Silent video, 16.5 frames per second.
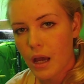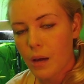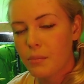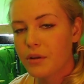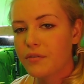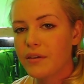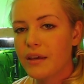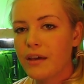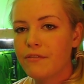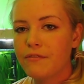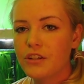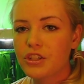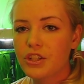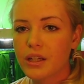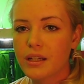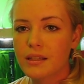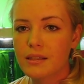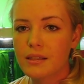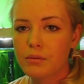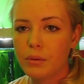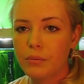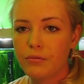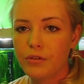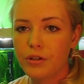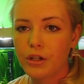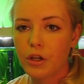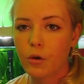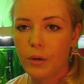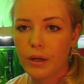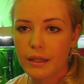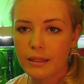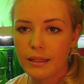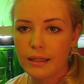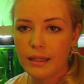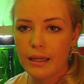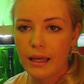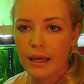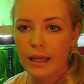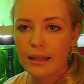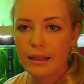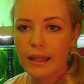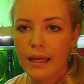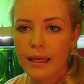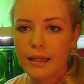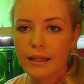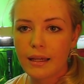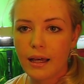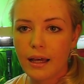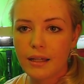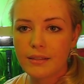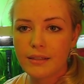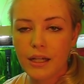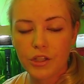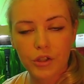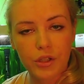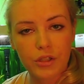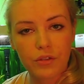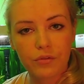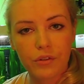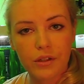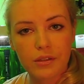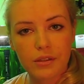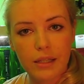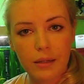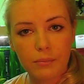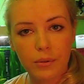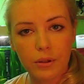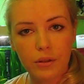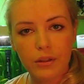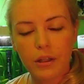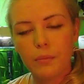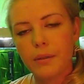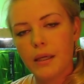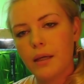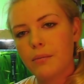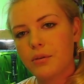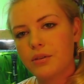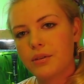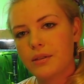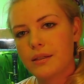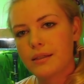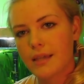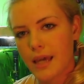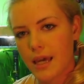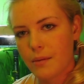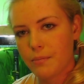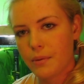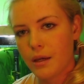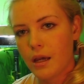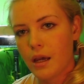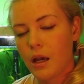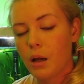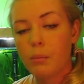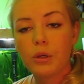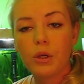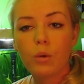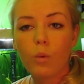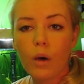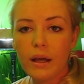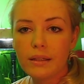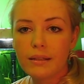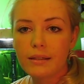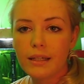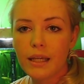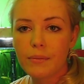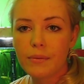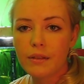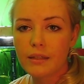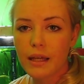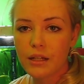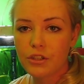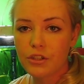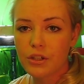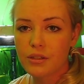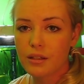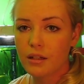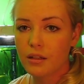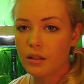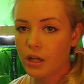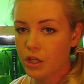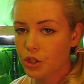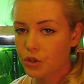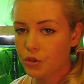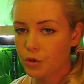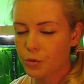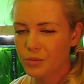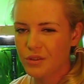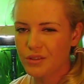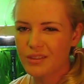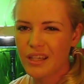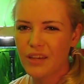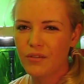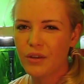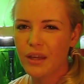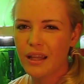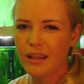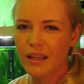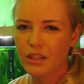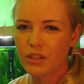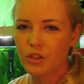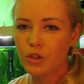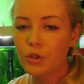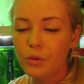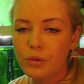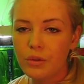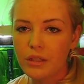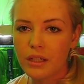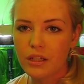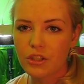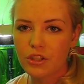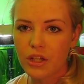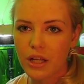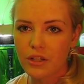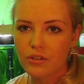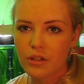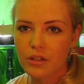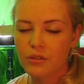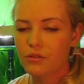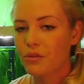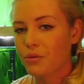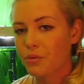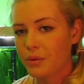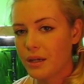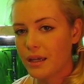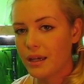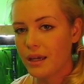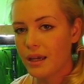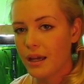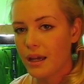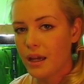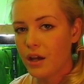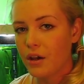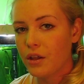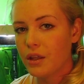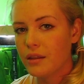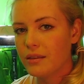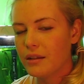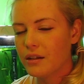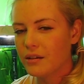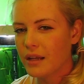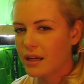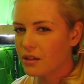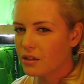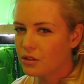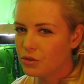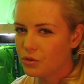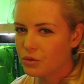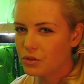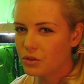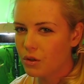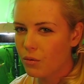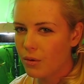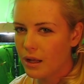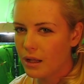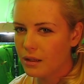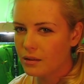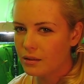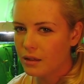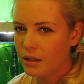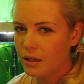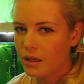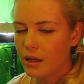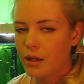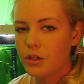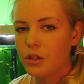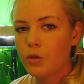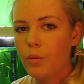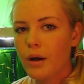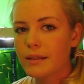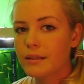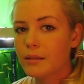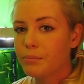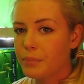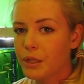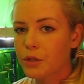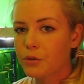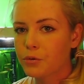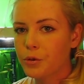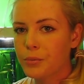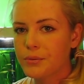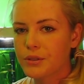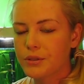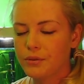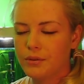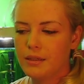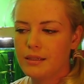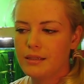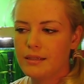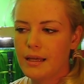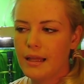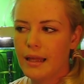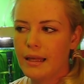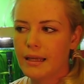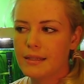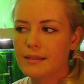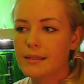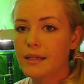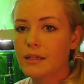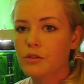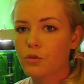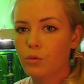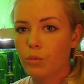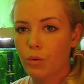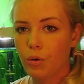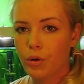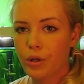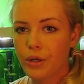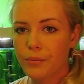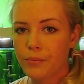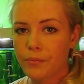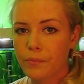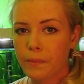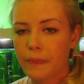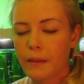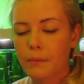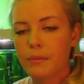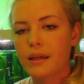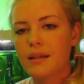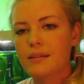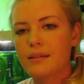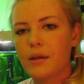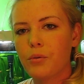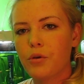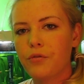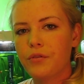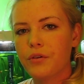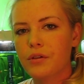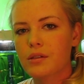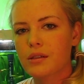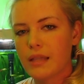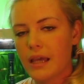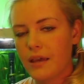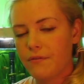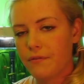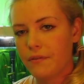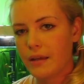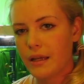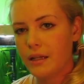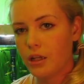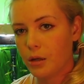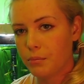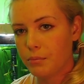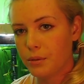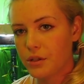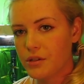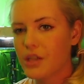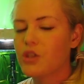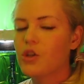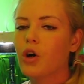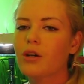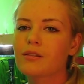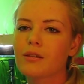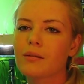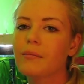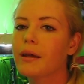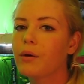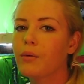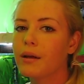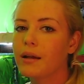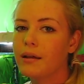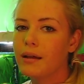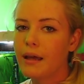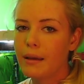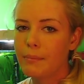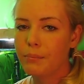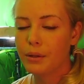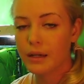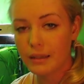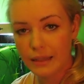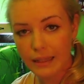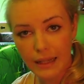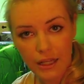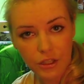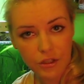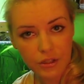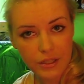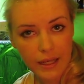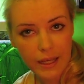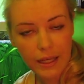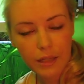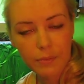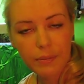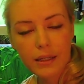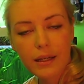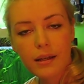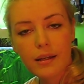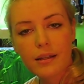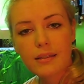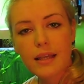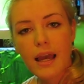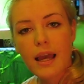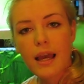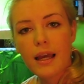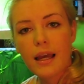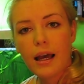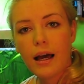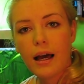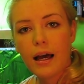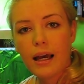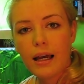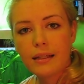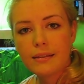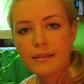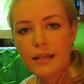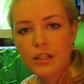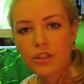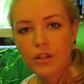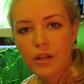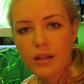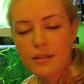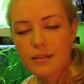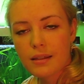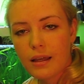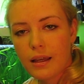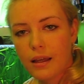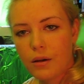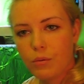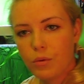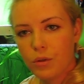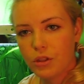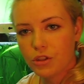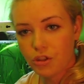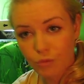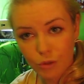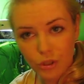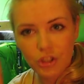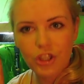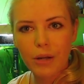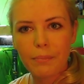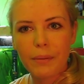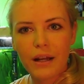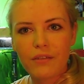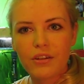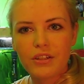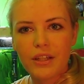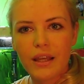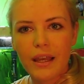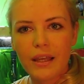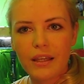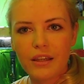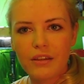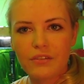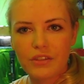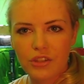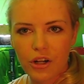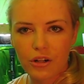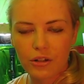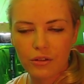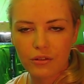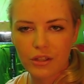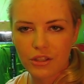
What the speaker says: But if you have fish that can swim very quickly, like tetras for example, they'll be able to escape. But you want to keep the tetras in a large group. So say if you get like 2 neon tetras or 3, they're not going to do so well. You want a big group, so to say like 6 or more, because they will feel safe in numbers. And you also might want to put a lid on your tank, because tetras will jump out of your tank if startled.